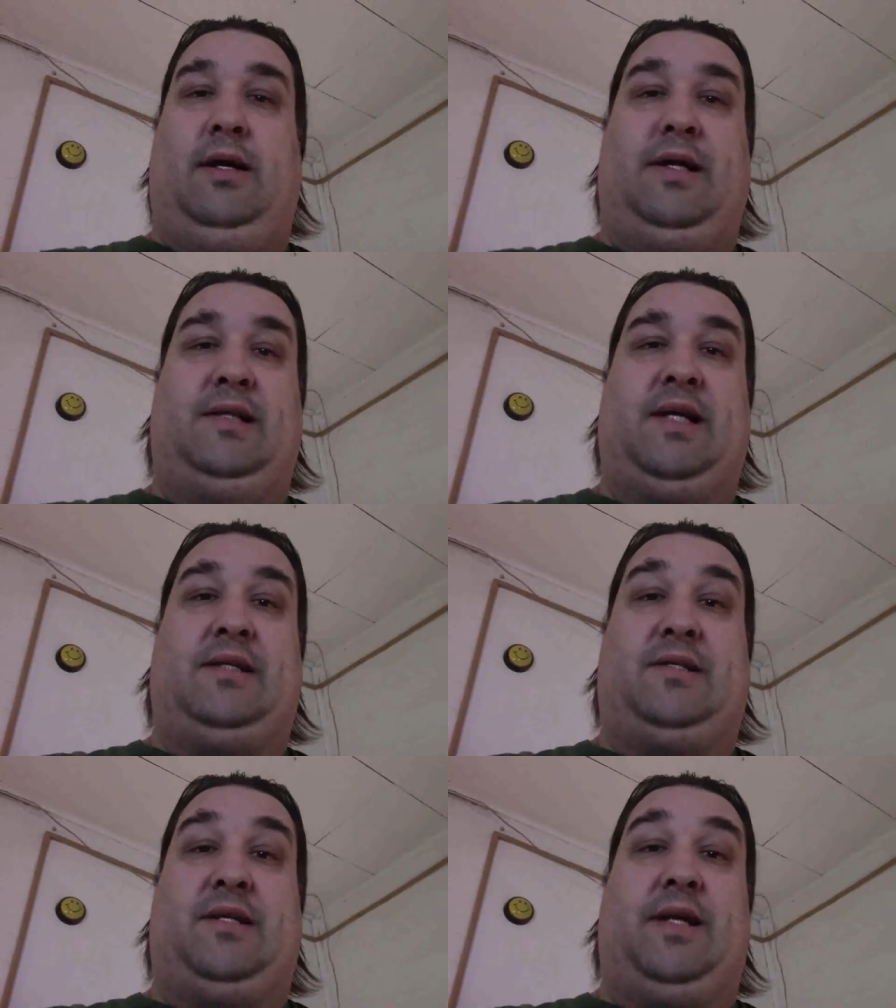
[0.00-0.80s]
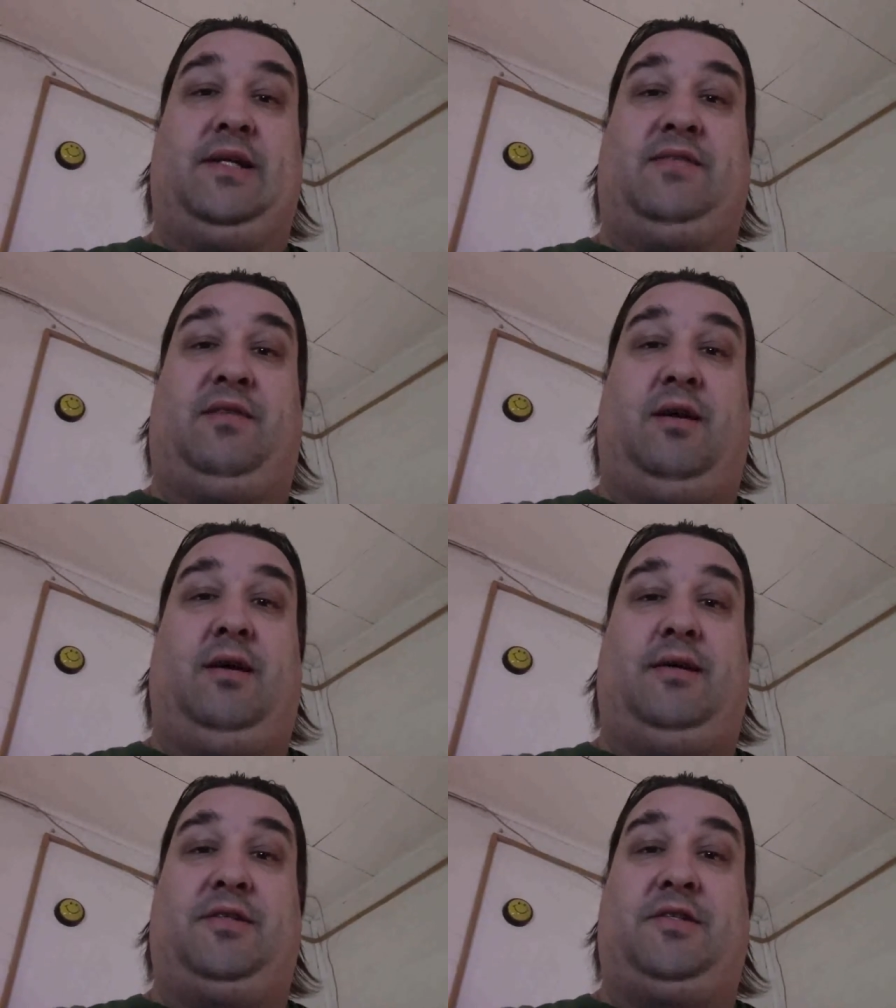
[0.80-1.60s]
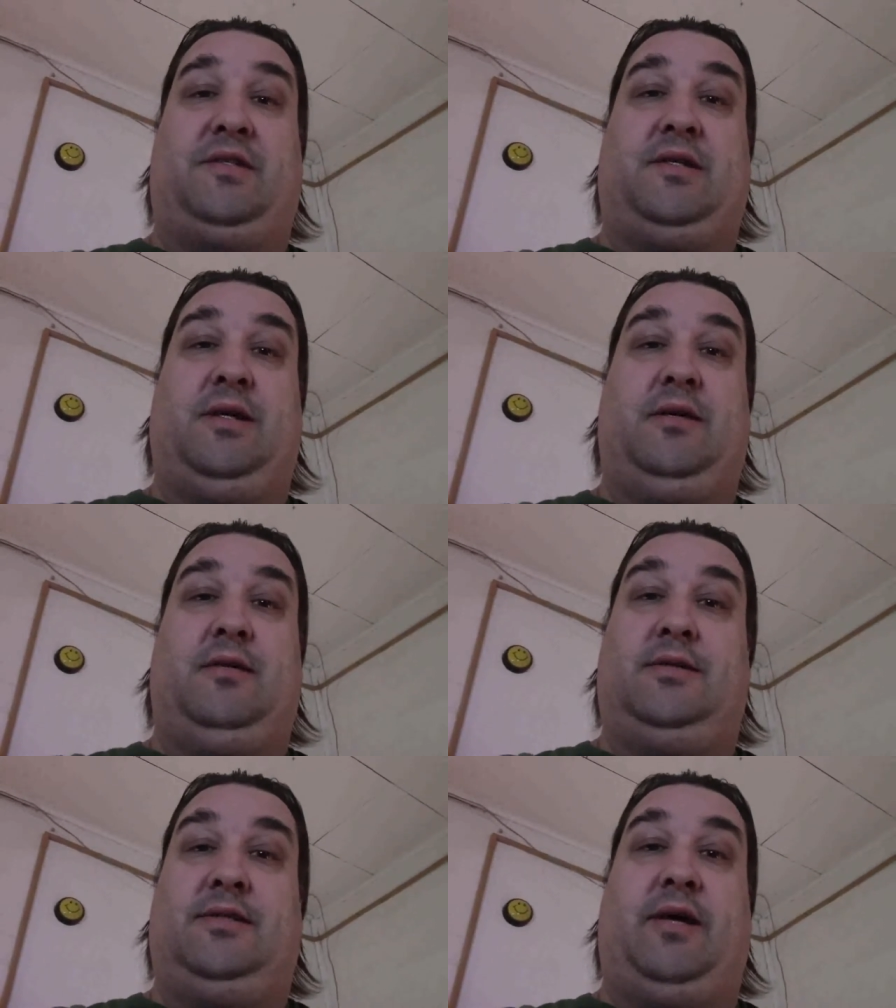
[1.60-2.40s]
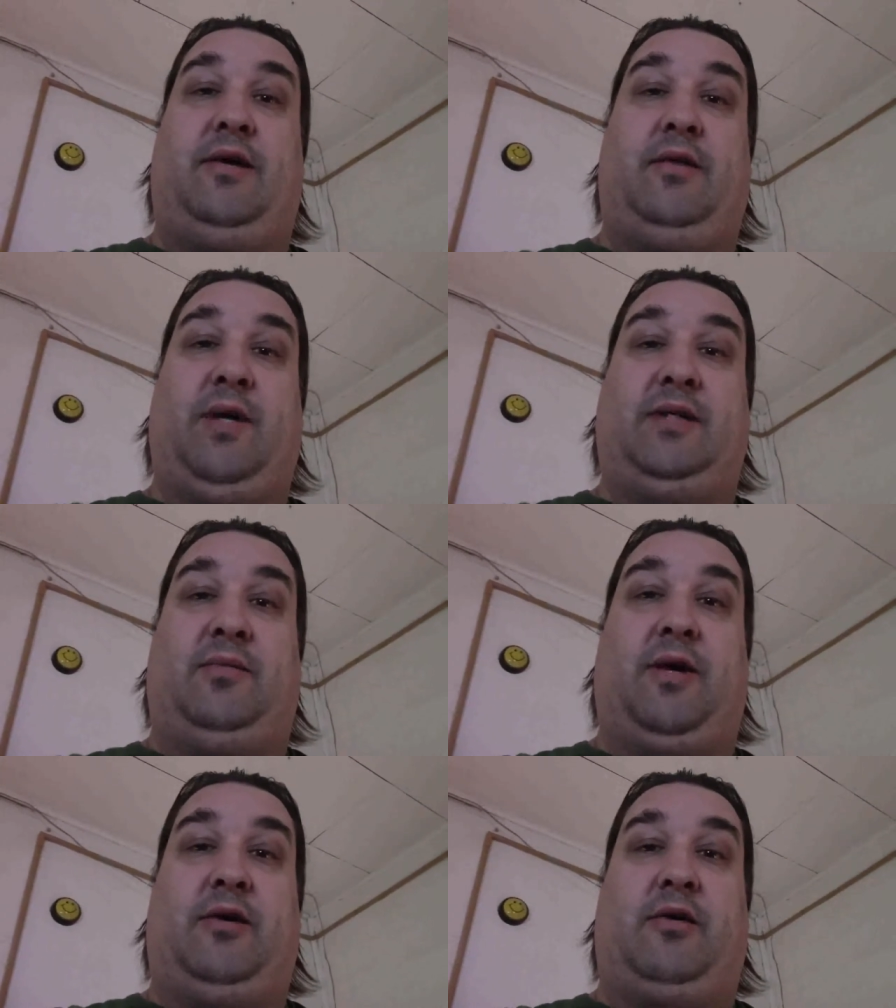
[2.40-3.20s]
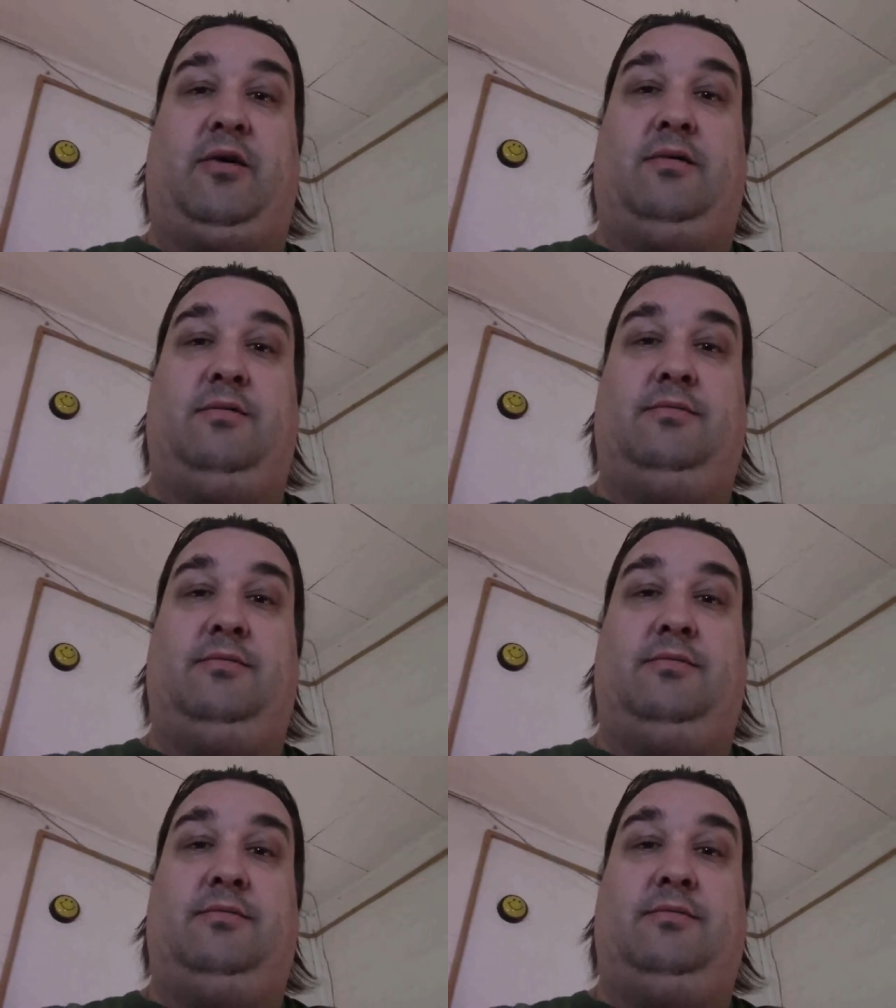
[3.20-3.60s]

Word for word: guess that's today's vlog, is just to tell you about the monarch